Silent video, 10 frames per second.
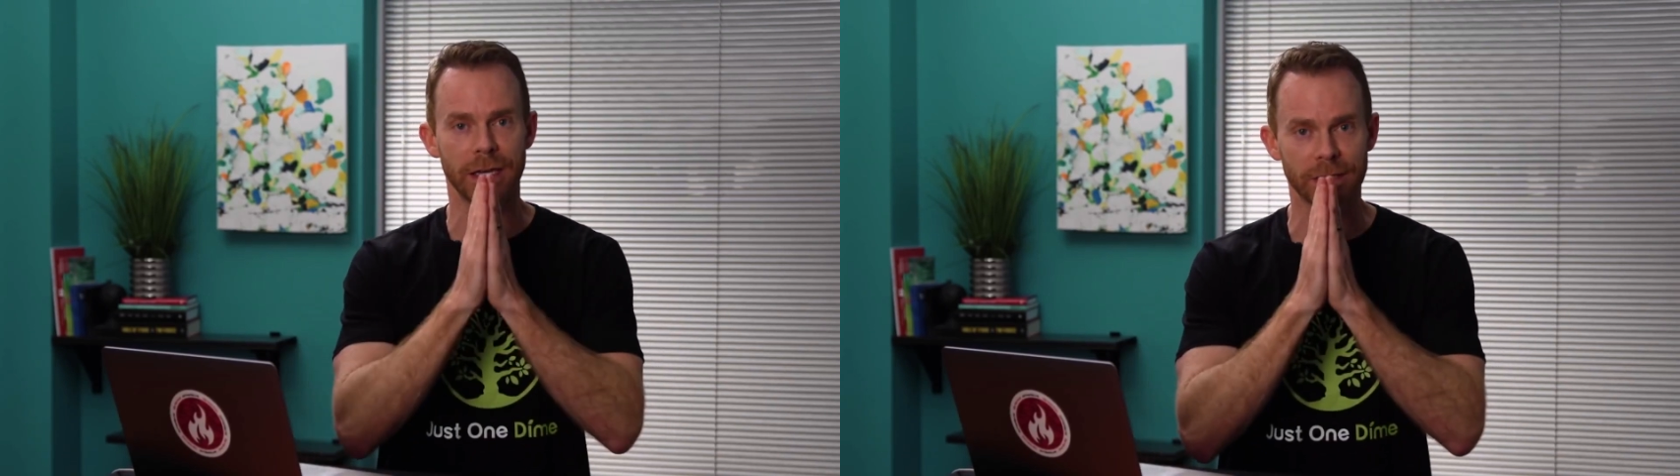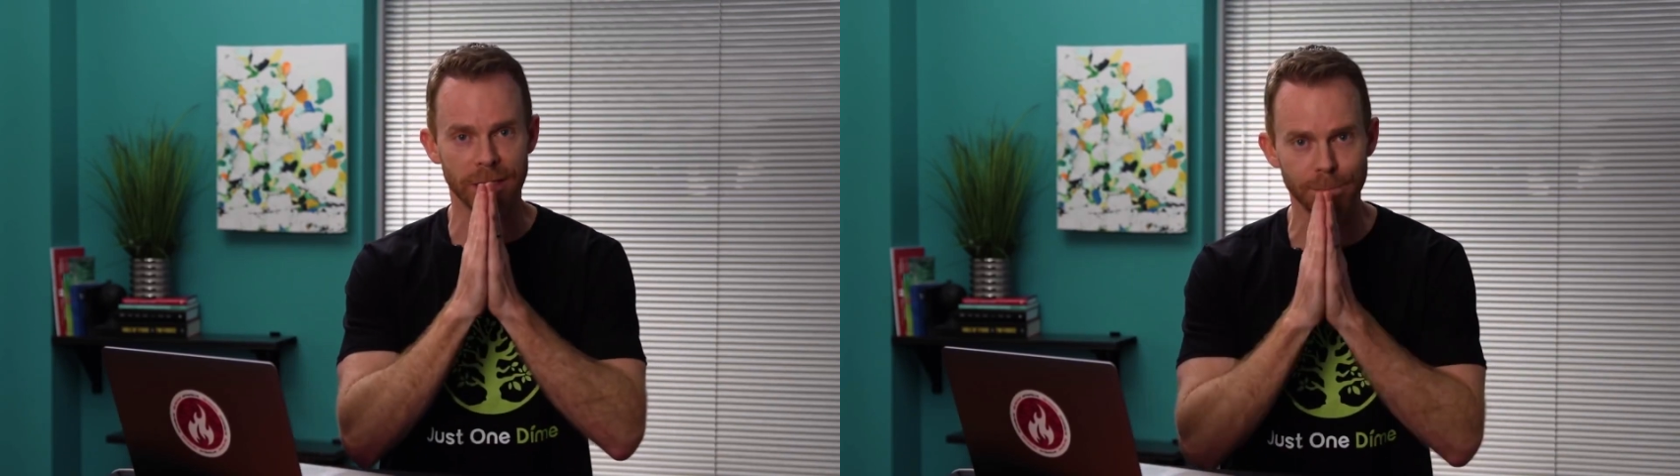
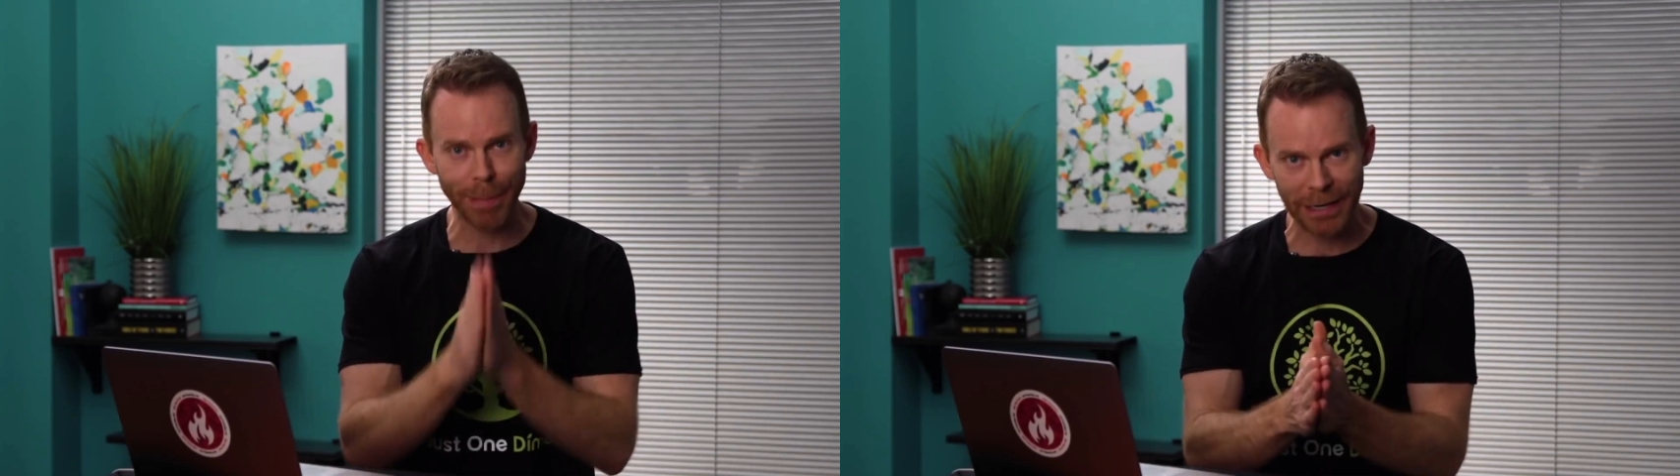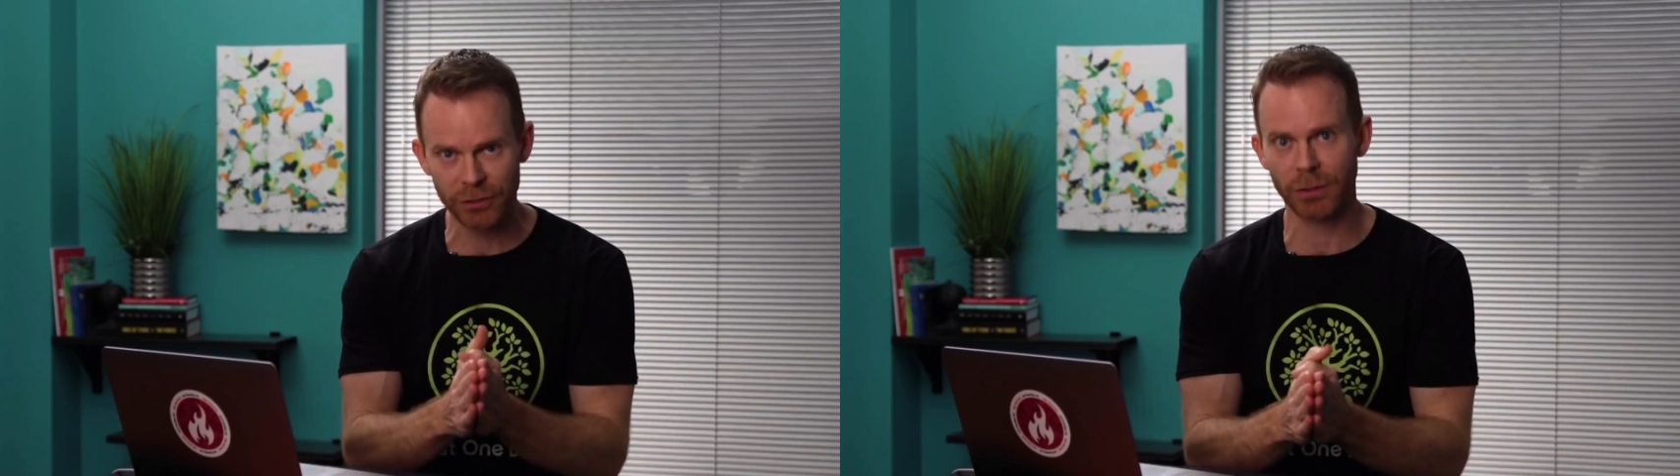
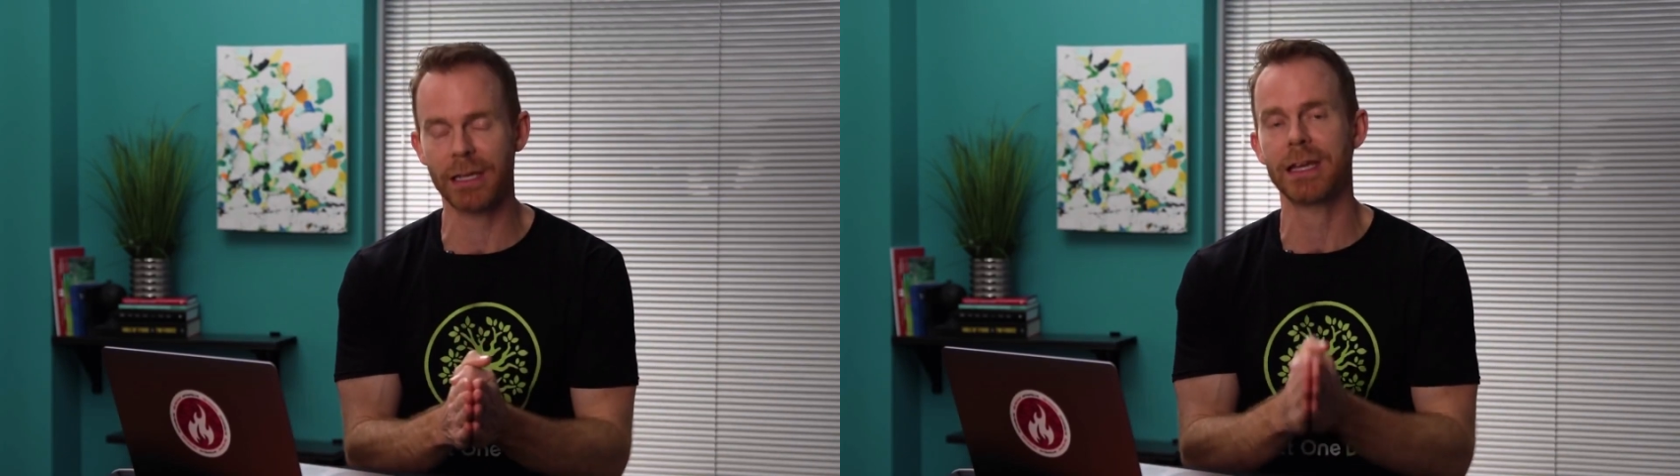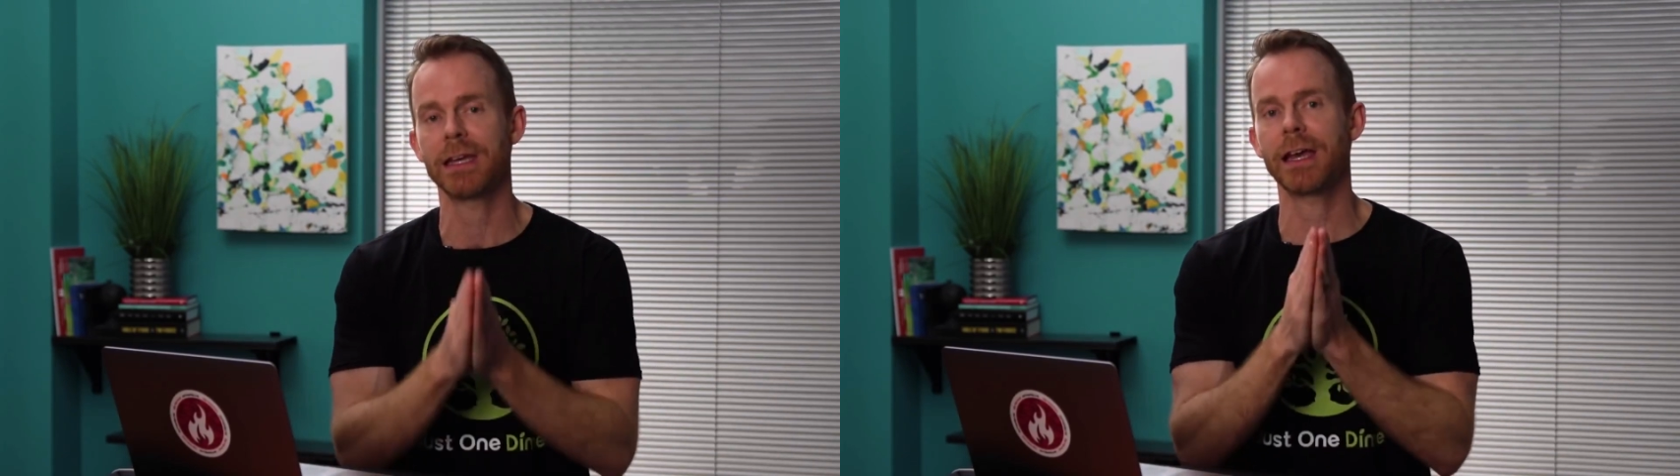
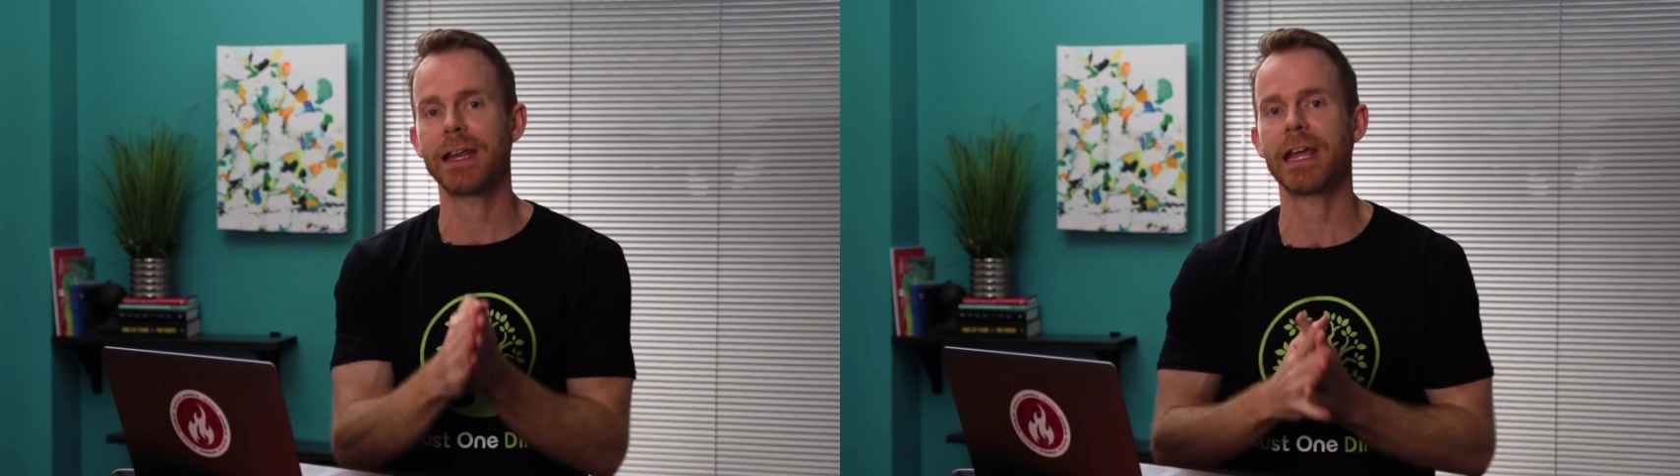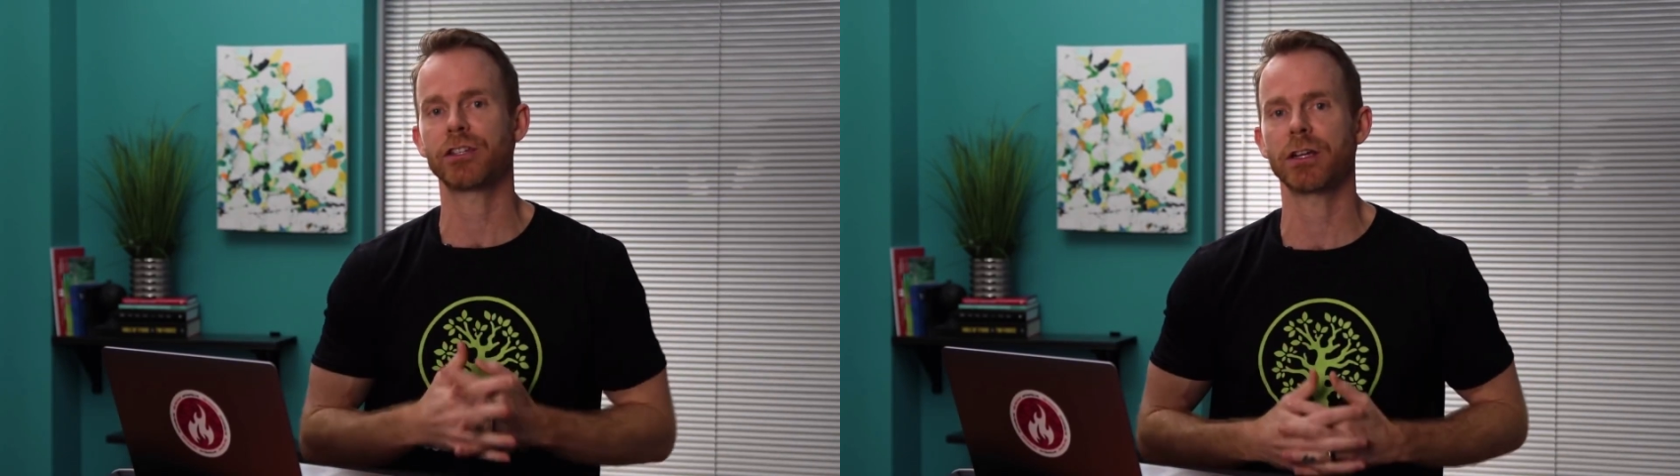especially
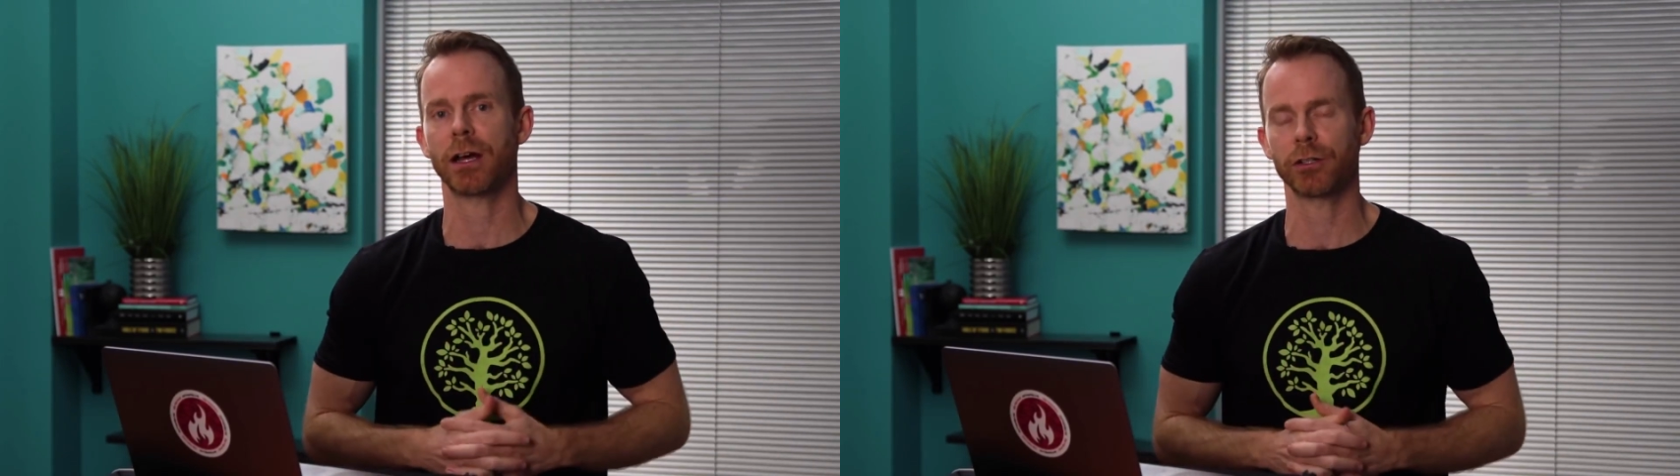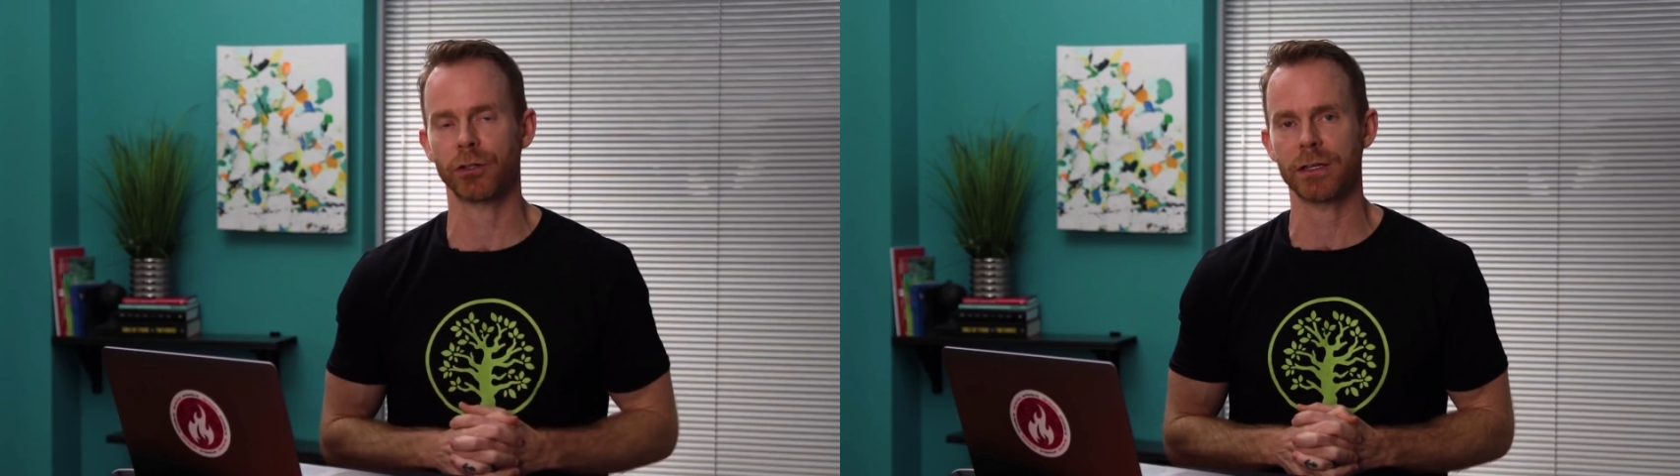in Asian
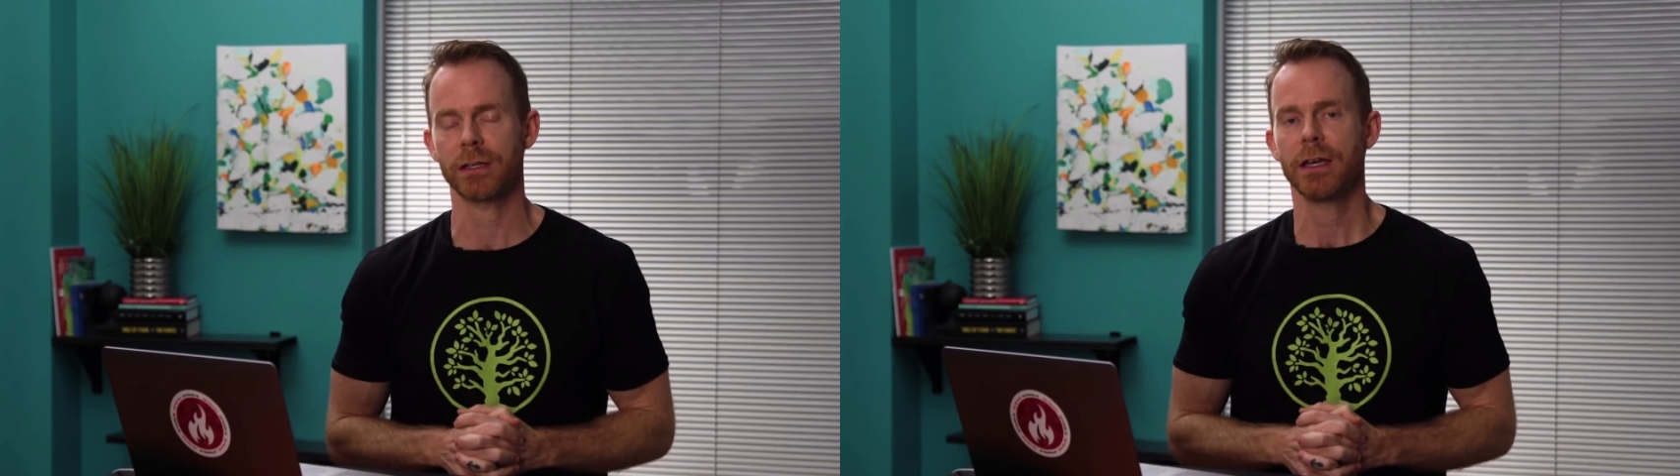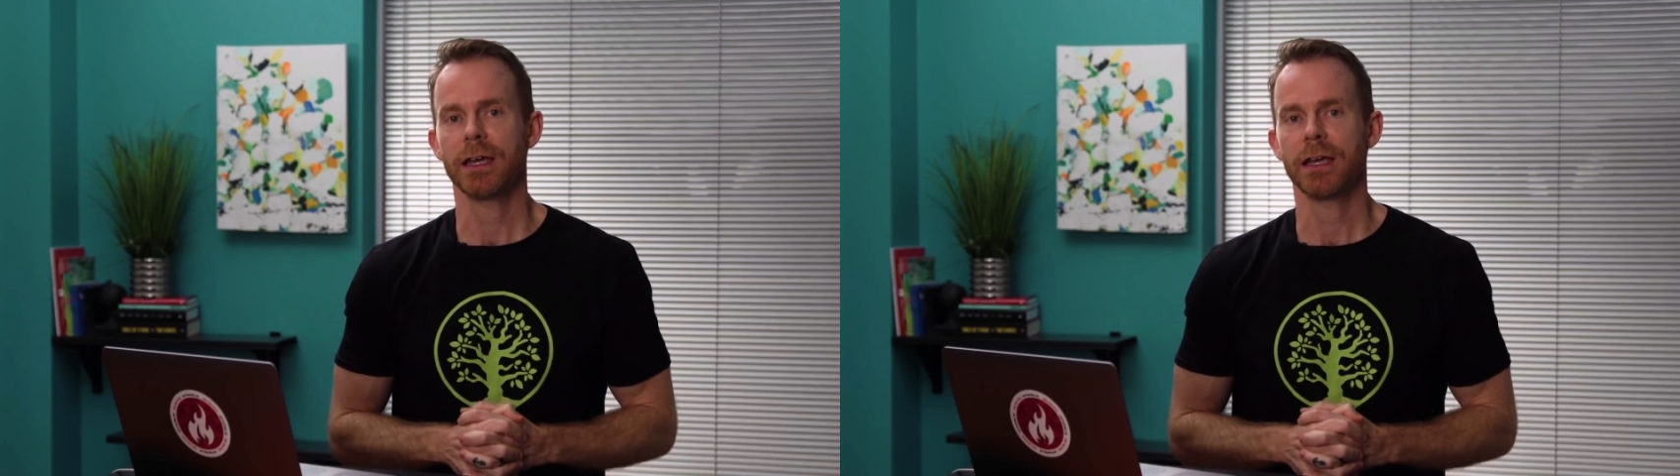countries.